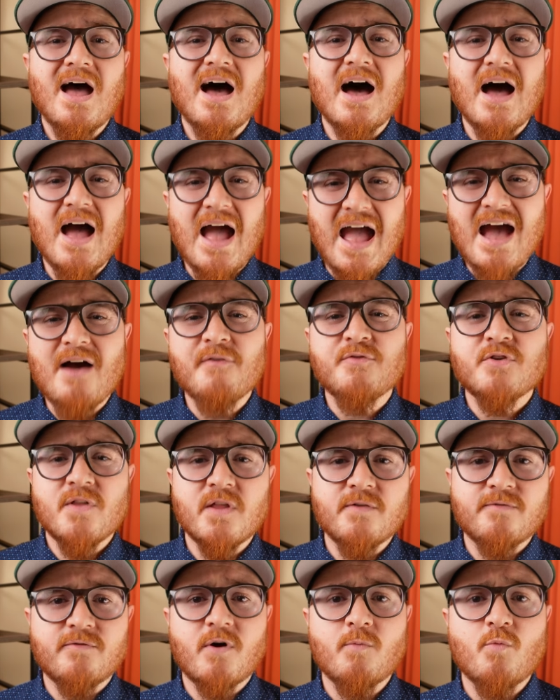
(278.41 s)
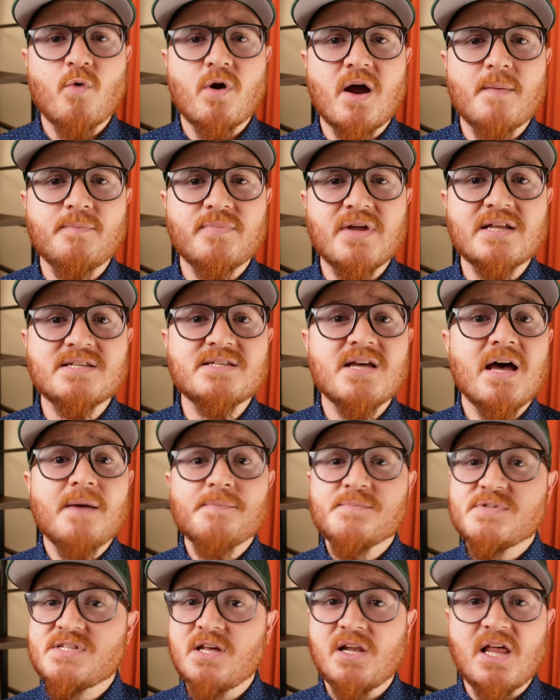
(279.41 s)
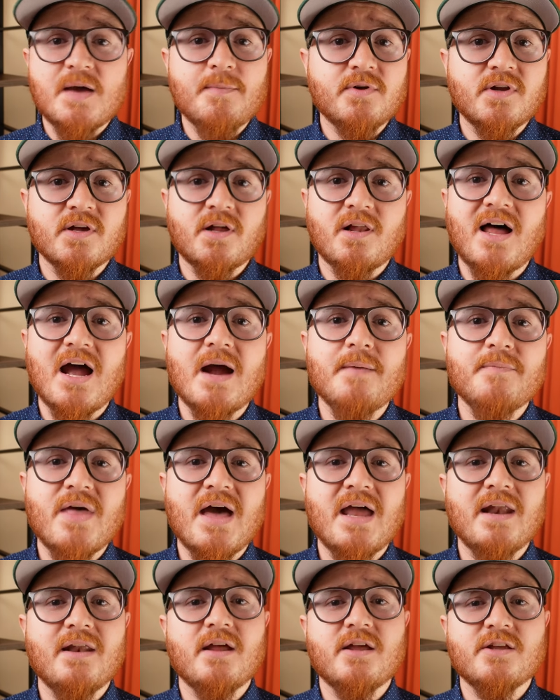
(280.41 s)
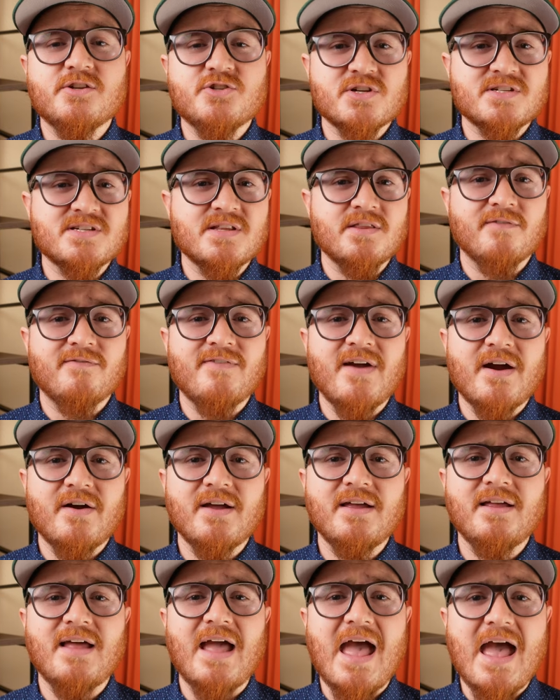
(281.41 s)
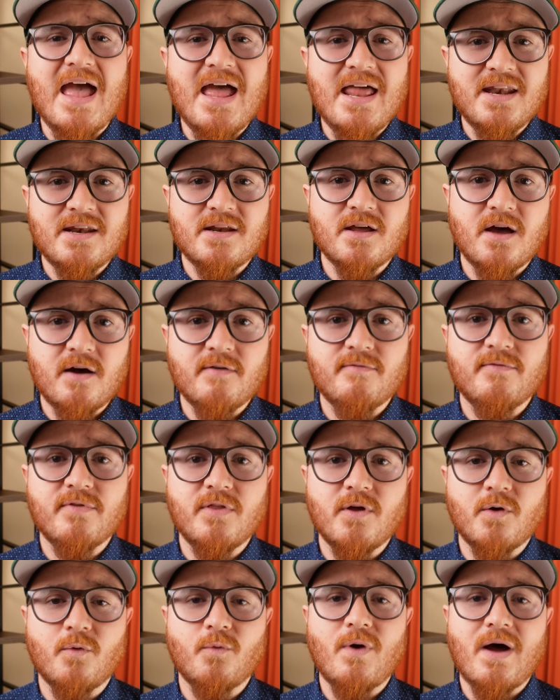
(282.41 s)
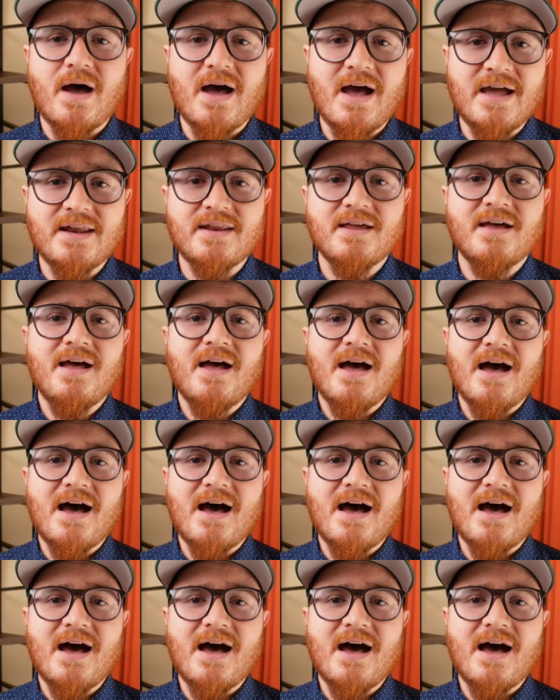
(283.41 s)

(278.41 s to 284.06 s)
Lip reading: After the firmware updates, I'm still able to climb that. It's just in the very end of the ride.